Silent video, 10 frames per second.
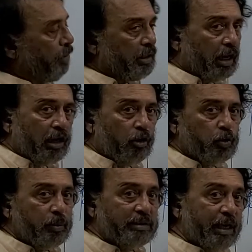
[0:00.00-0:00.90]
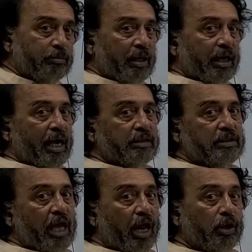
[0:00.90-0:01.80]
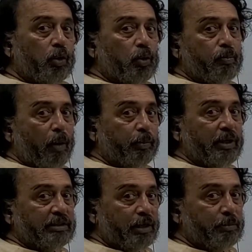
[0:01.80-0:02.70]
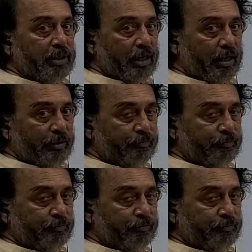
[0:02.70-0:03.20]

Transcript: will turn out to be same thing as the unknown population beta.